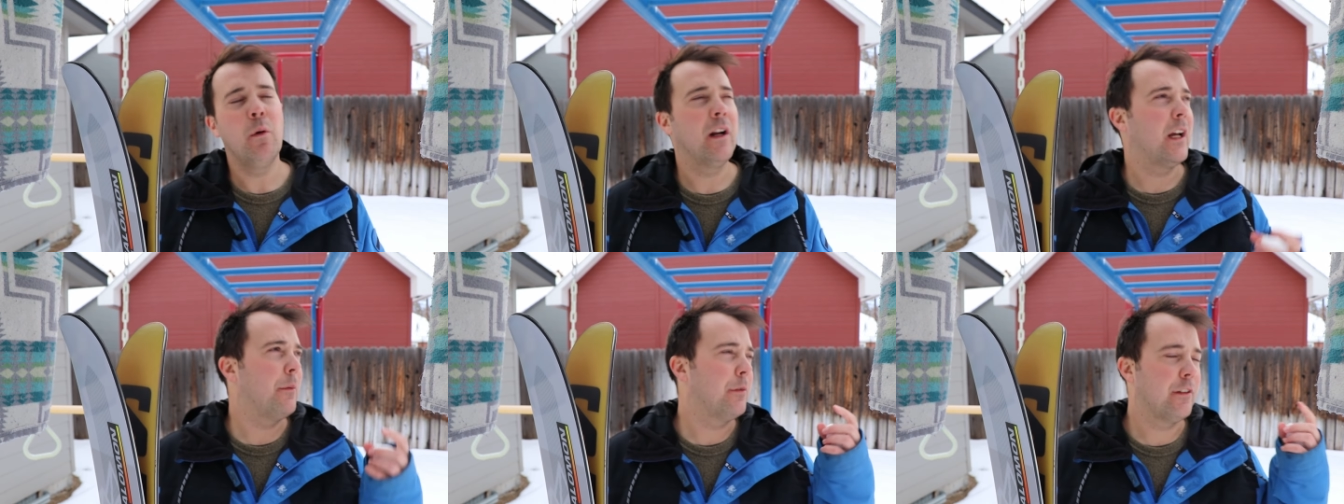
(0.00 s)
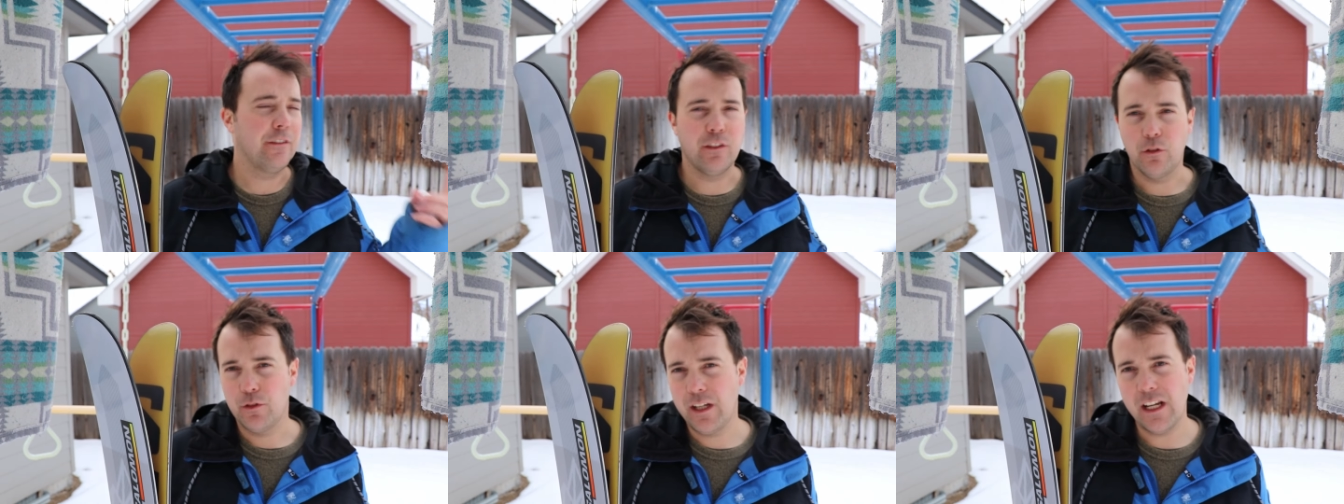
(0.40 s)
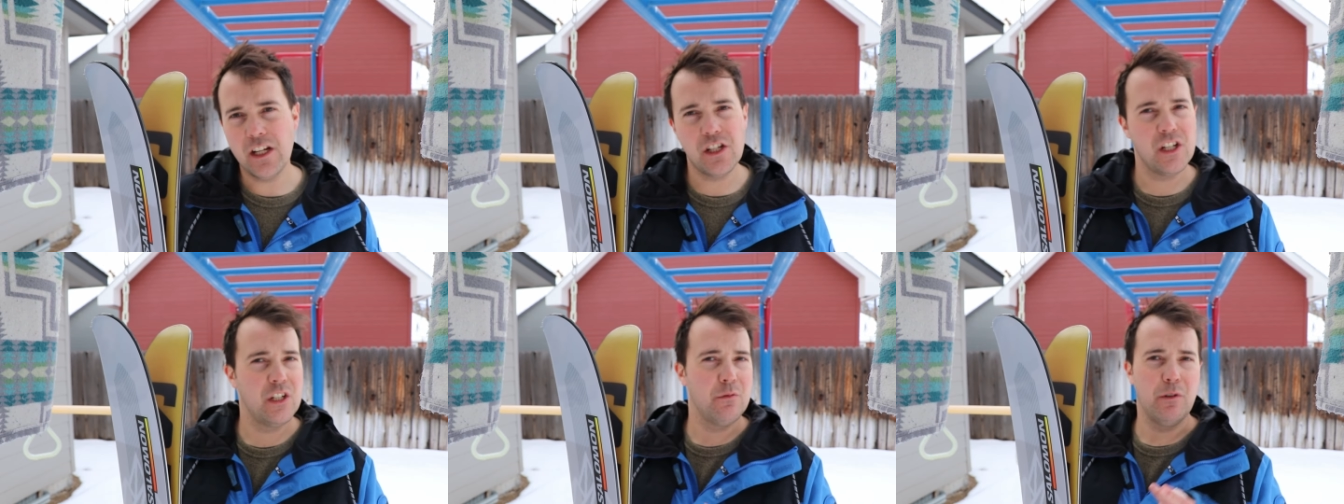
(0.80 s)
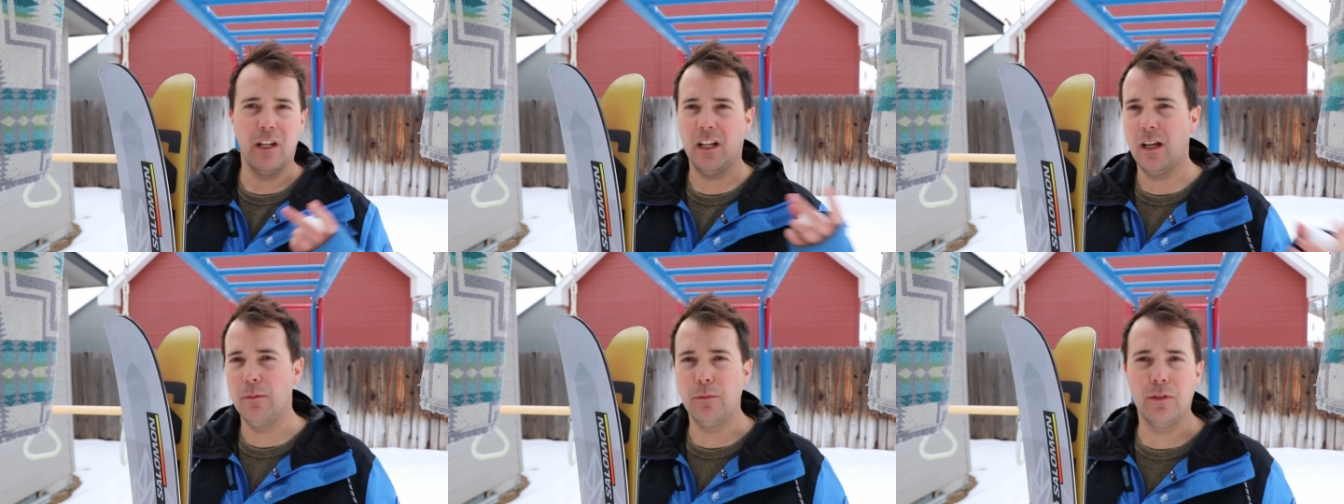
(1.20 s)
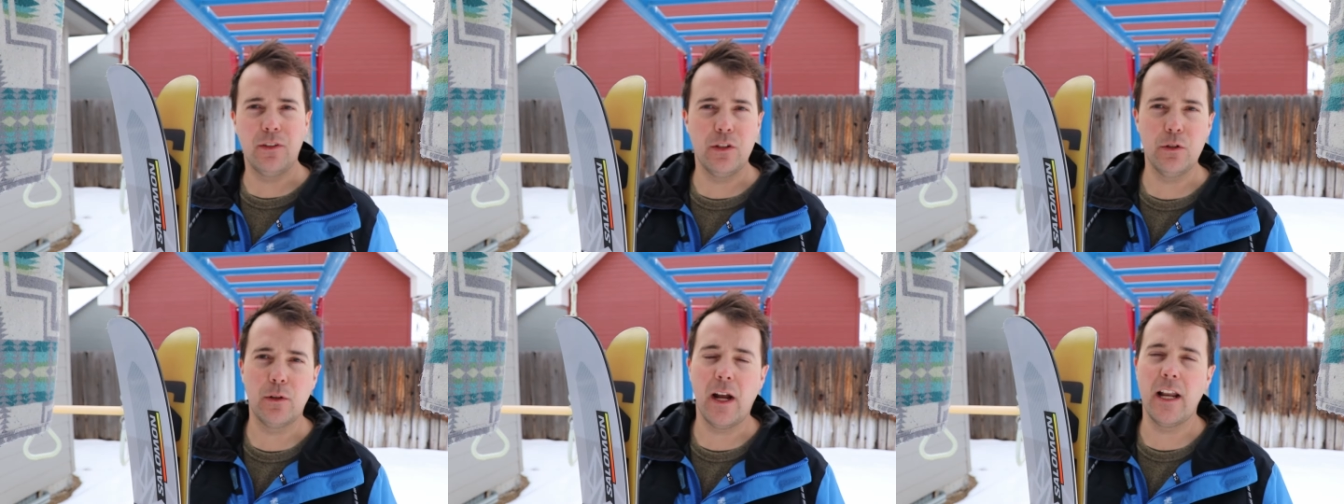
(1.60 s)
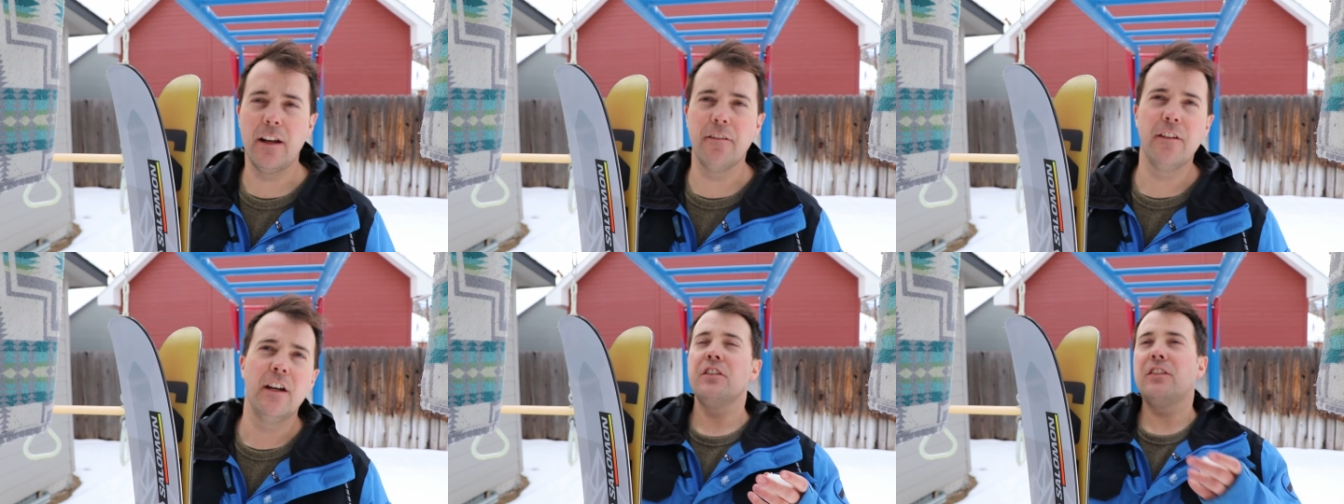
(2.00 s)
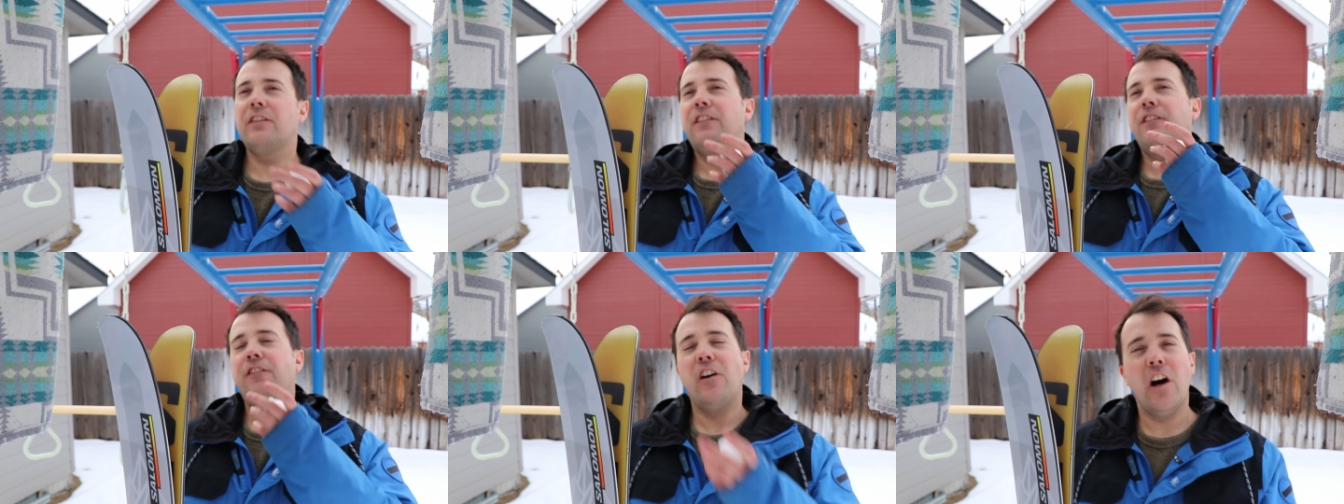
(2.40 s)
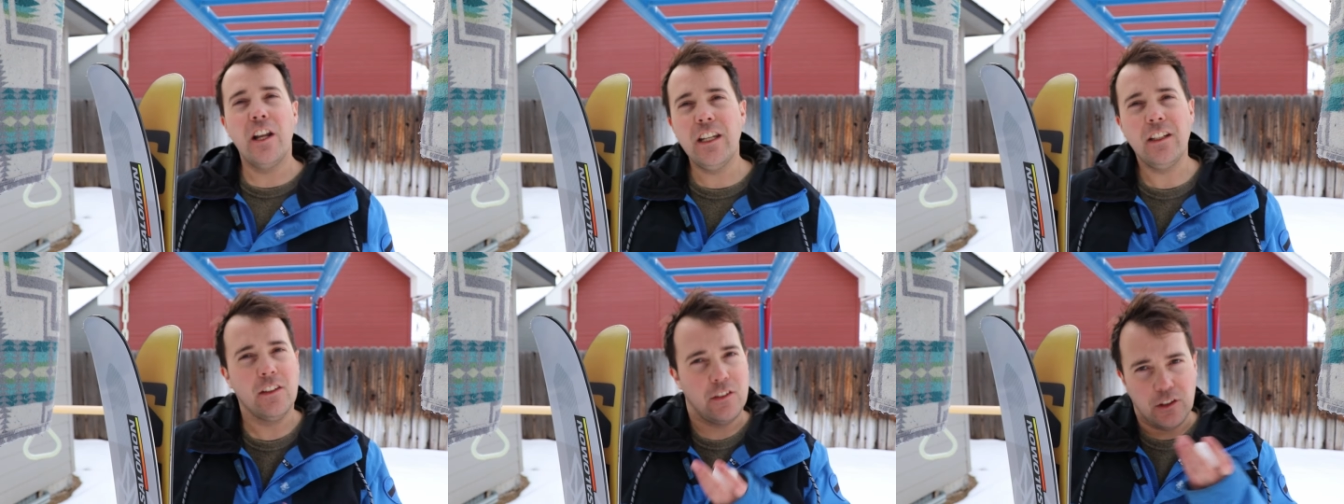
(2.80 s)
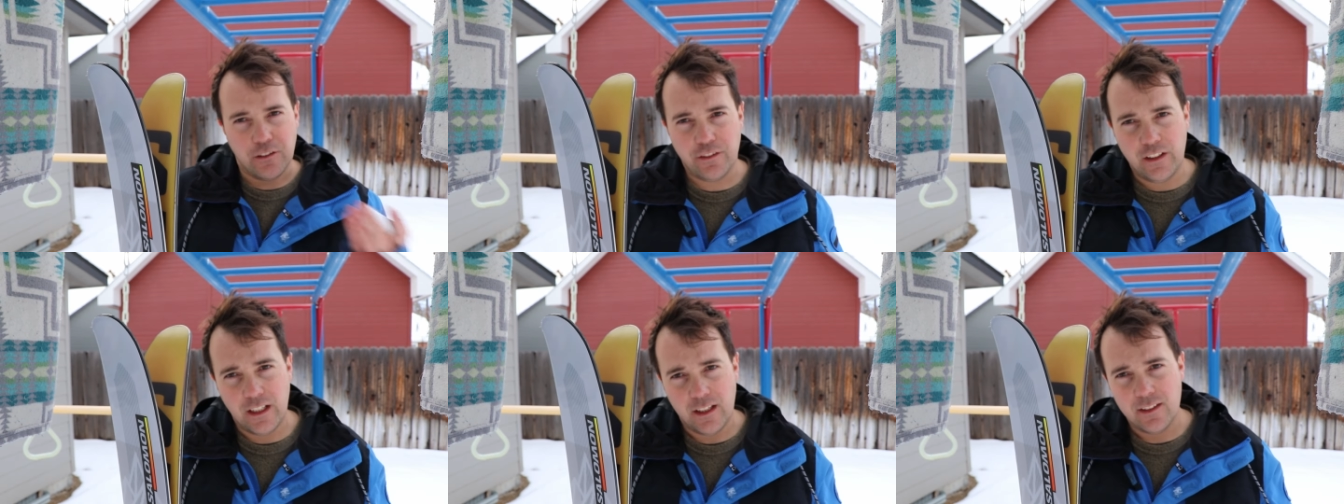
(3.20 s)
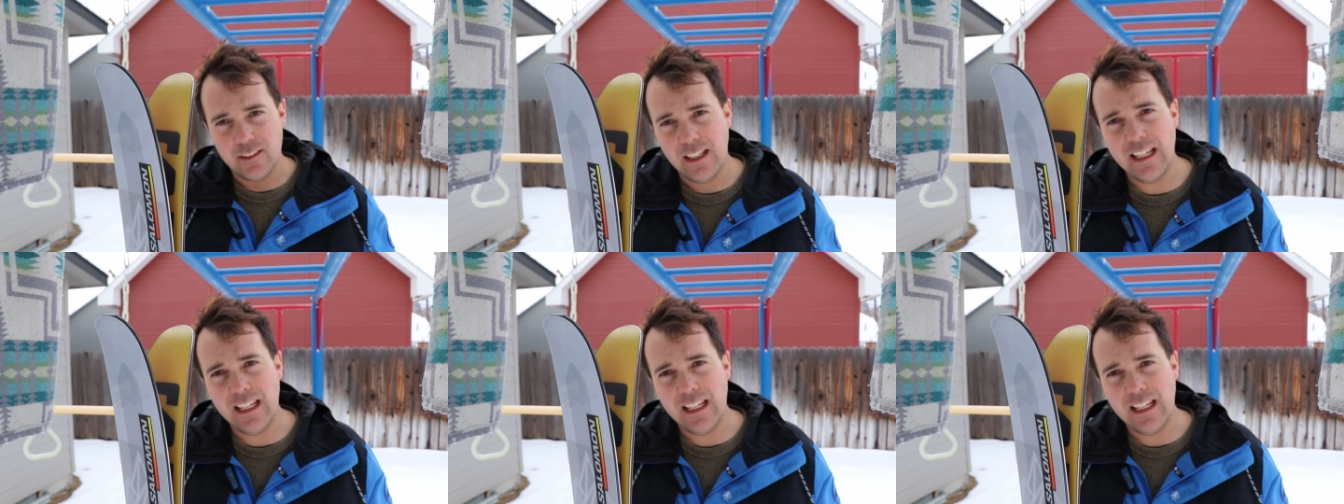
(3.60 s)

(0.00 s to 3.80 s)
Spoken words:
when it comes to flotation, when it comes to kind of just fun and surfiness.